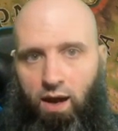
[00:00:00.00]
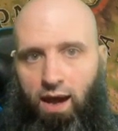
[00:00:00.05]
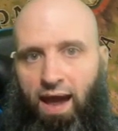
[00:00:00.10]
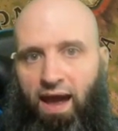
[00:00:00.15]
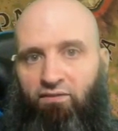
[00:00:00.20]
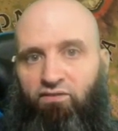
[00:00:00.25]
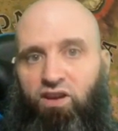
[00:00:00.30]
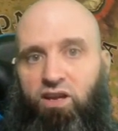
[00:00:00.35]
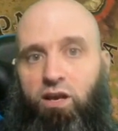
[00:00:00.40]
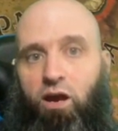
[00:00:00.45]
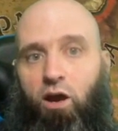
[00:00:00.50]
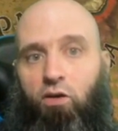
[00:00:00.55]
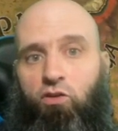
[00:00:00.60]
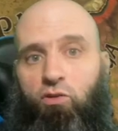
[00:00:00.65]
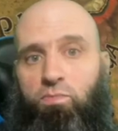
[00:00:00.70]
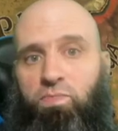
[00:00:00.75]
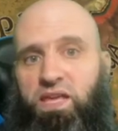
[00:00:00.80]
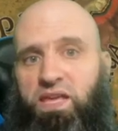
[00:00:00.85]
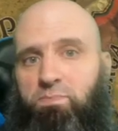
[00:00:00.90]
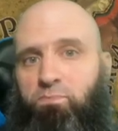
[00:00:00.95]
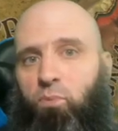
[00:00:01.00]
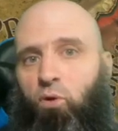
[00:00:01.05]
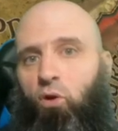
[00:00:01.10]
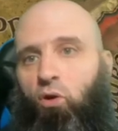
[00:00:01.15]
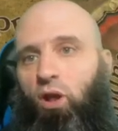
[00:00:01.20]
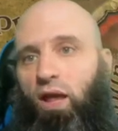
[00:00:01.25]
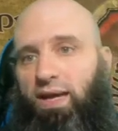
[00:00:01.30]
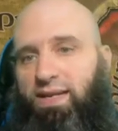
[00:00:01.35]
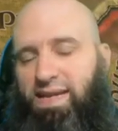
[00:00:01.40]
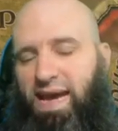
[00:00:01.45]
having other
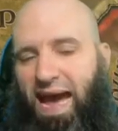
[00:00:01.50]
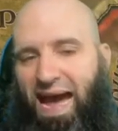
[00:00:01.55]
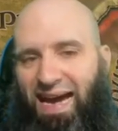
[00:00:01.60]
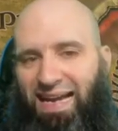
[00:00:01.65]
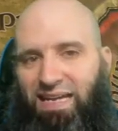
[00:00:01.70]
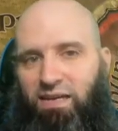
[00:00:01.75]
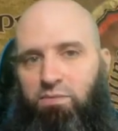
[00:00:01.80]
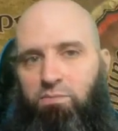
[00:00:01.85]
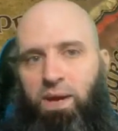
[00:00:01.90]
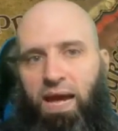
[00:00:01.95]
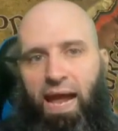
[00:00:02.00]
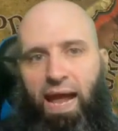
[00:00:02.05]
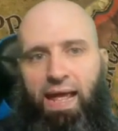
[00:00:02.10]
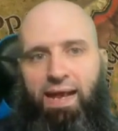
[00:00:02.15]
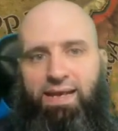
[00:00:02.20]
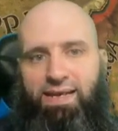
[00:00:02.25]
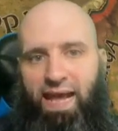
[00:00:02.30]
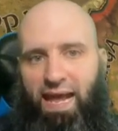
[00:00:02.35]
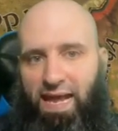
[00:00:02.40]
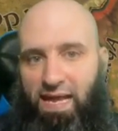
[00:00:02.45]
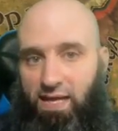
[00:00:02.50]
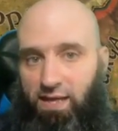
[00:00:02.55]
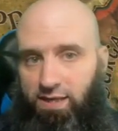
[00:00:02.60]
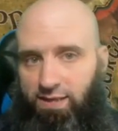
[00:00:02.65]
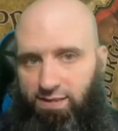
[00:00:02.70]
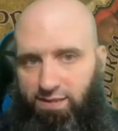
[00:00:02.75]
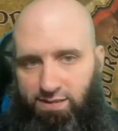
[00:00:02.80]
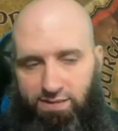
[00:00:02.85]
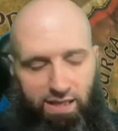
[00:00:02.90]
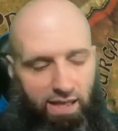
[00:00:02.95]
people attack him and take
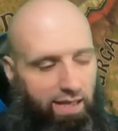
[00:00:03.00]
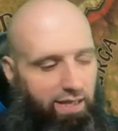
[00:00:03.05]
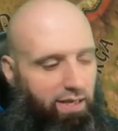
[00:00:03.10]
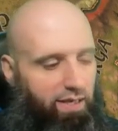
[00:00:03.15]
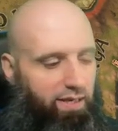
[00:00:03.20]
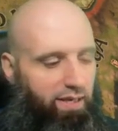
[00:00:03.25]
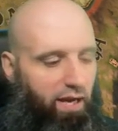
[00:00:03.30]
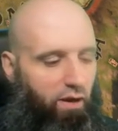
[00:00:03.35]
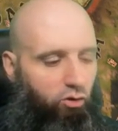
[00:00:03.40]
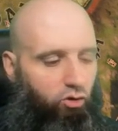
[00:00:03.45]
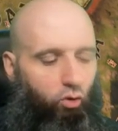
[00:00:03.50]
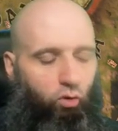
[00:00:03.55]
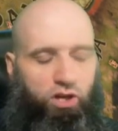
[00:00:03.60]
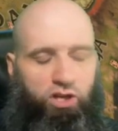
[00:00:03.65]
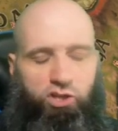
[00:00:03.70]
his territory.